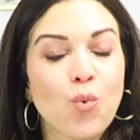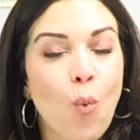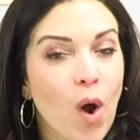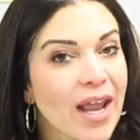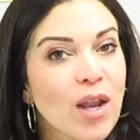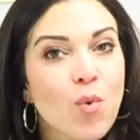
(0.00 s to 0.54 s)

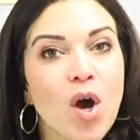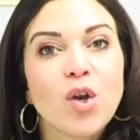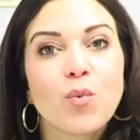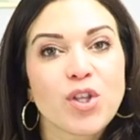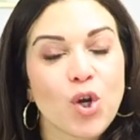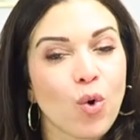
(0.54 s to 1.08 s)
one-on-one
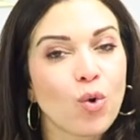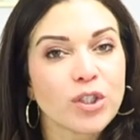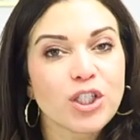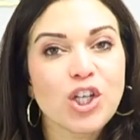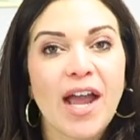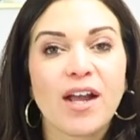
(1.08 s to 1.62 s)
with your
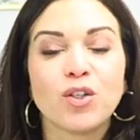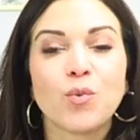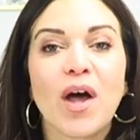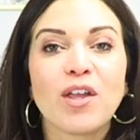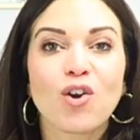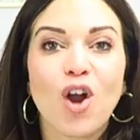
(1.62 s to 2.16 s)
older child
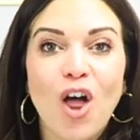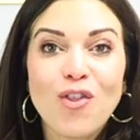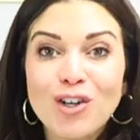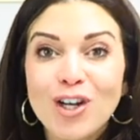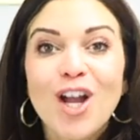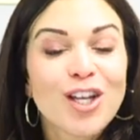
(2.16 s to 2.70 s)
while your
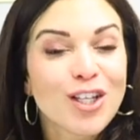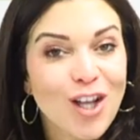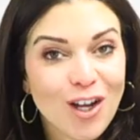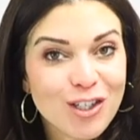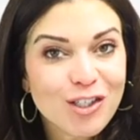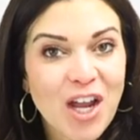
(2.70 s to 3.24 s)
other
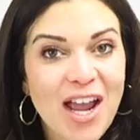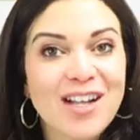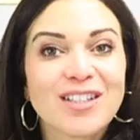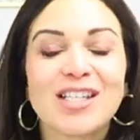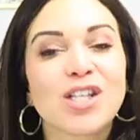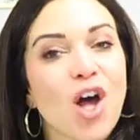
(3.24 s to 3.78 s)
younger
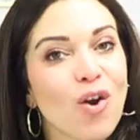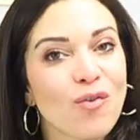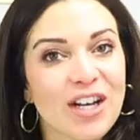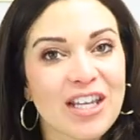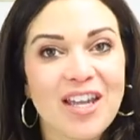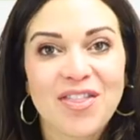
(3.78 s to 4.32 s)
child is
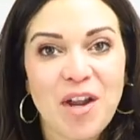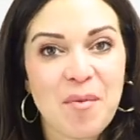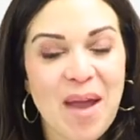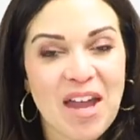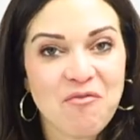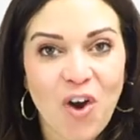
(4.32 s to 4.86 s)
already in their
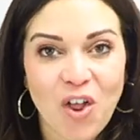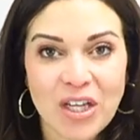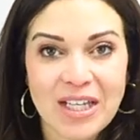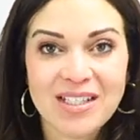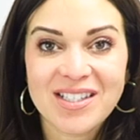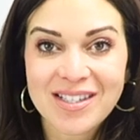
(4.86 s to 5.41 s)
bed
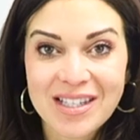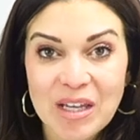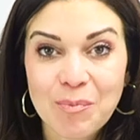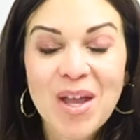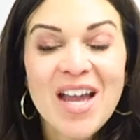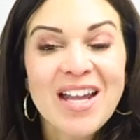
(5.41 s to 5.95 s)
falling
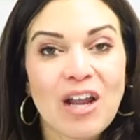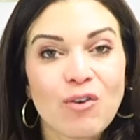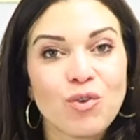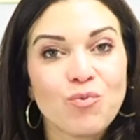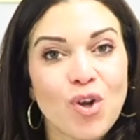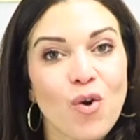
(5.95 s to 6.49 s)
asleep. Now,
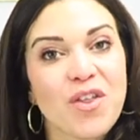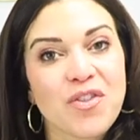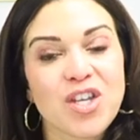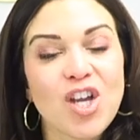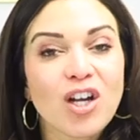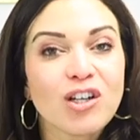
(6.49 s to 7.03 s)
you know that the
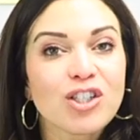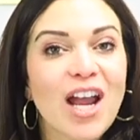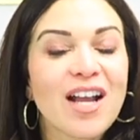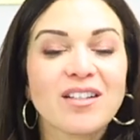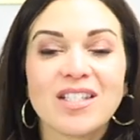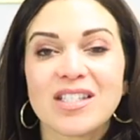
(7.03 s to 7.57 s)
younger
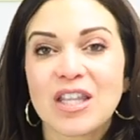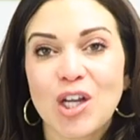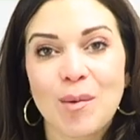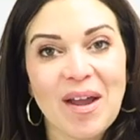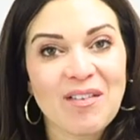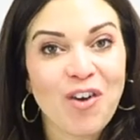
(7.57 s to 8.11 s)
child is in
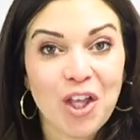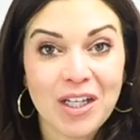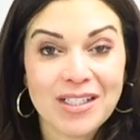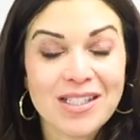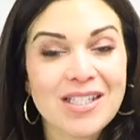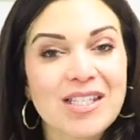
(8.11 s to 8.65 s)
their bed
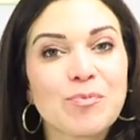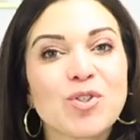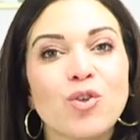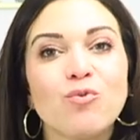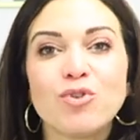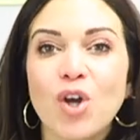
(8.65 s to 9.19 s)
falling asleep, so
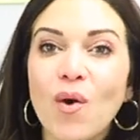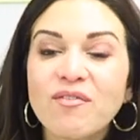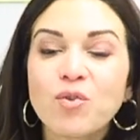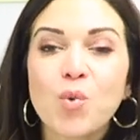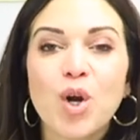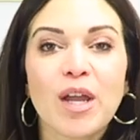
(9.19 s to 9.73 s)
you don't have
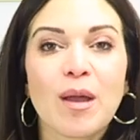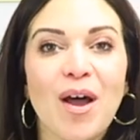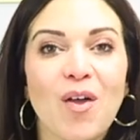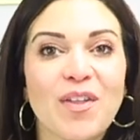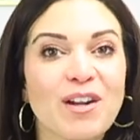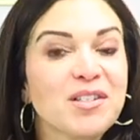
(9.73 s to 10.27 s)
to worry
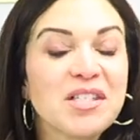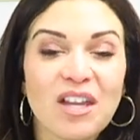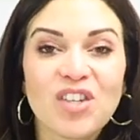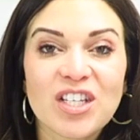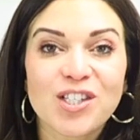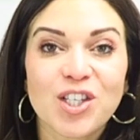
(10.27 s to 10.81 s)
about their
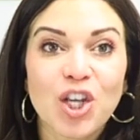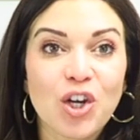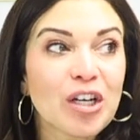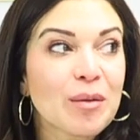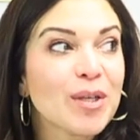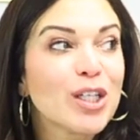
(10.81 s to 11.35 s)
safety and
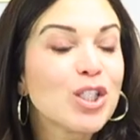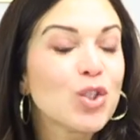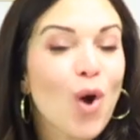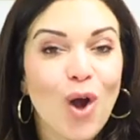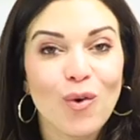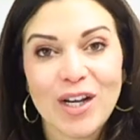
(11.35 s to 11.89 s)
security because
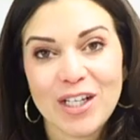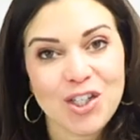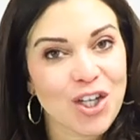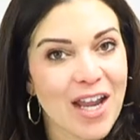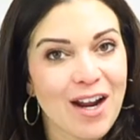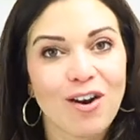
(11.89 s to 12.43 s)
you already
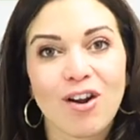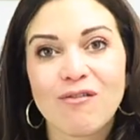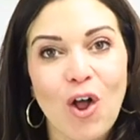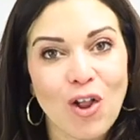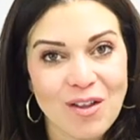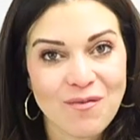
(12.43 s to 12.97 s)
took care of
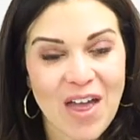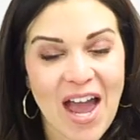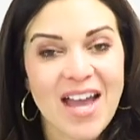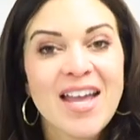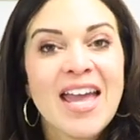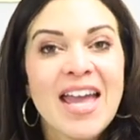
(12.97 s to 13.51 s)
all of
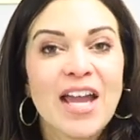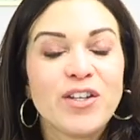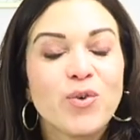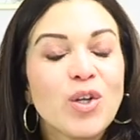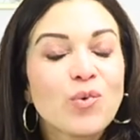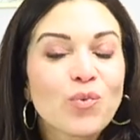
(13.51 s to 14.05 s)
that. And
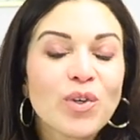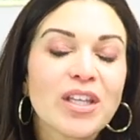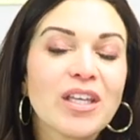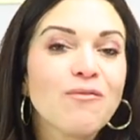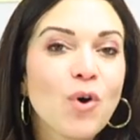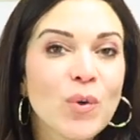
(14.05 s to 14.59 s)
you can
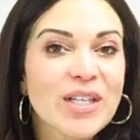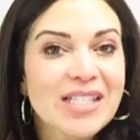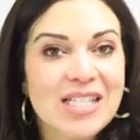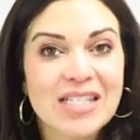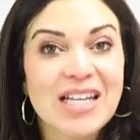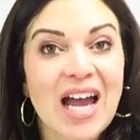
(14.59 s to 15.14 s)
really focus
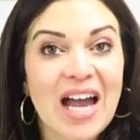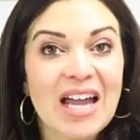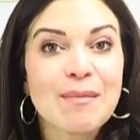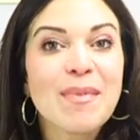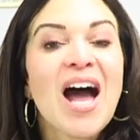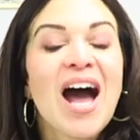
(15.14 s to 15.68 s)
this time